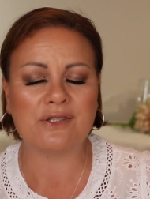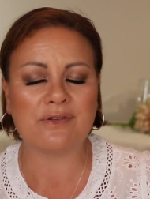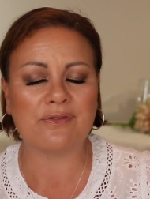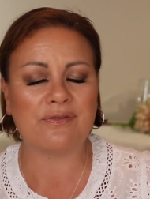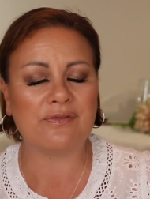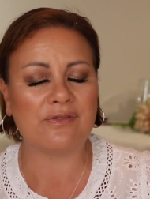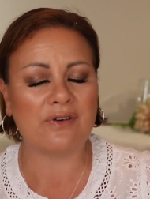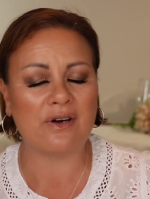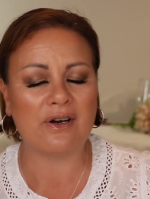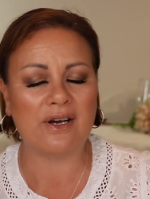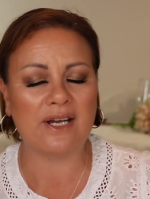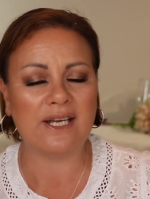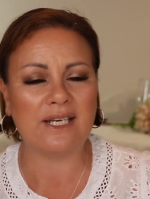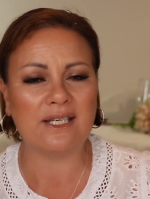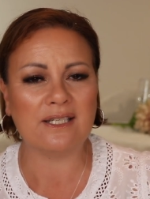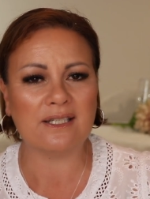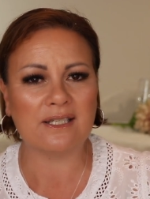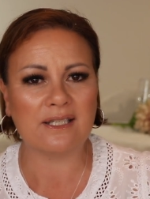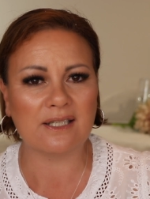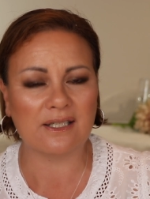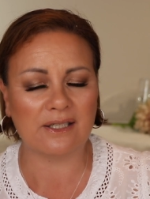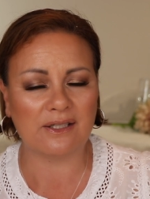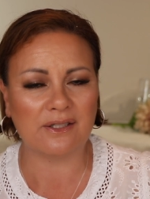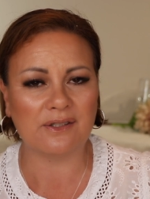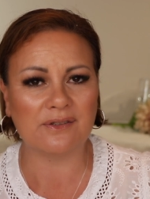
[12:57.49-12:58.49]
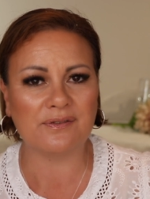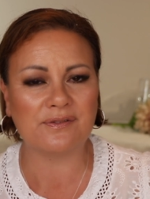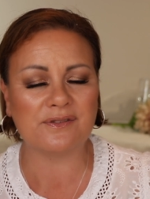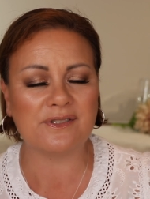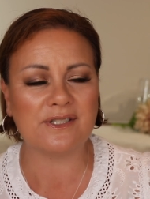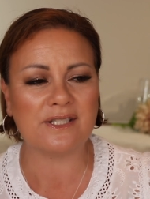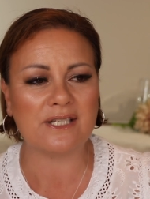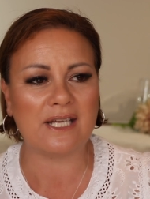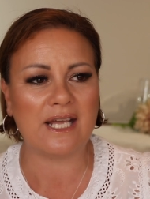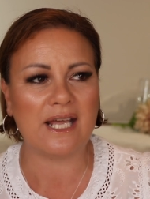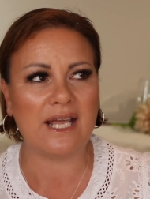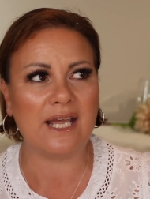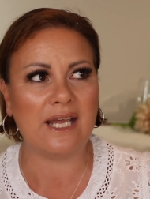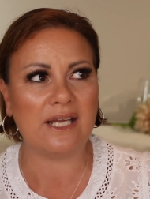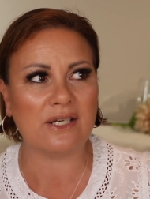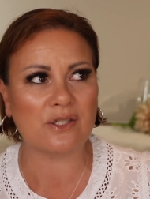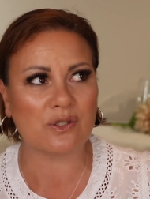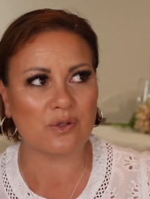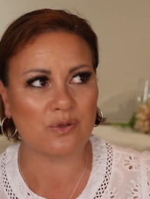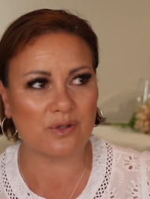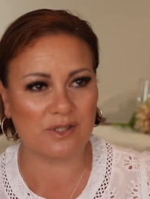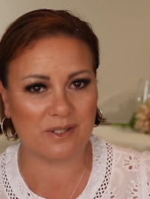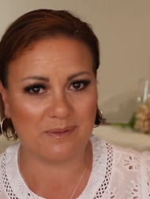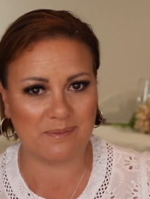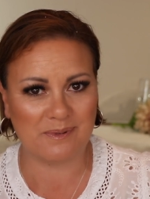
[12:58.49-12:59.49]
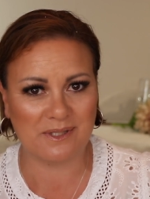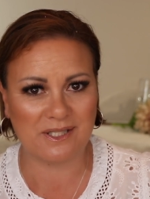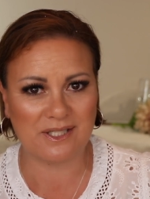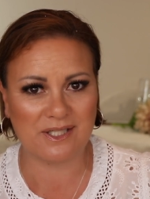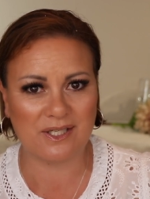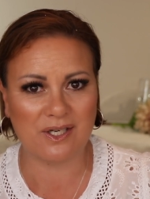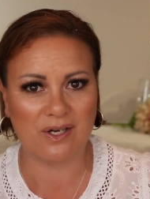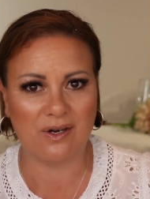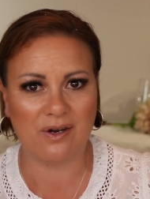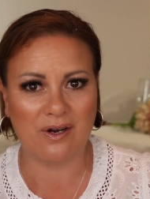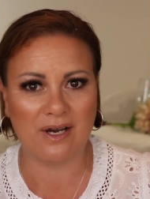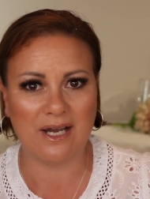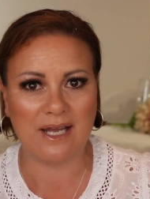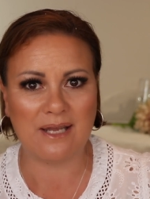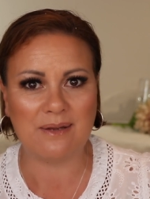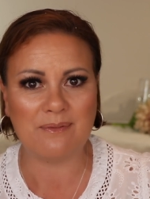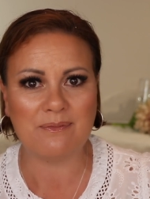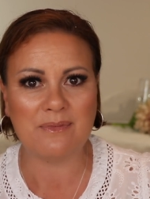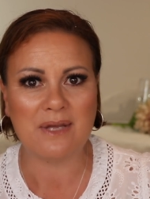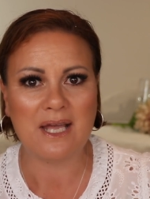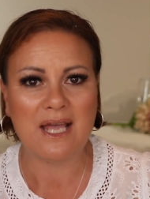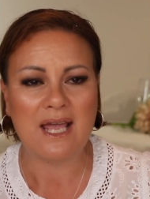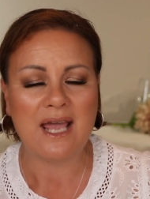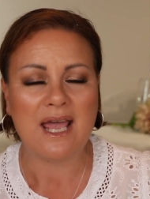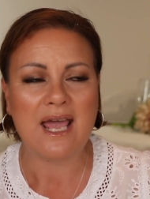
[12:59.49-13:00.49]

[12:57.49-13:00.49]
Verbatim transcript: divine gift at Christmas time.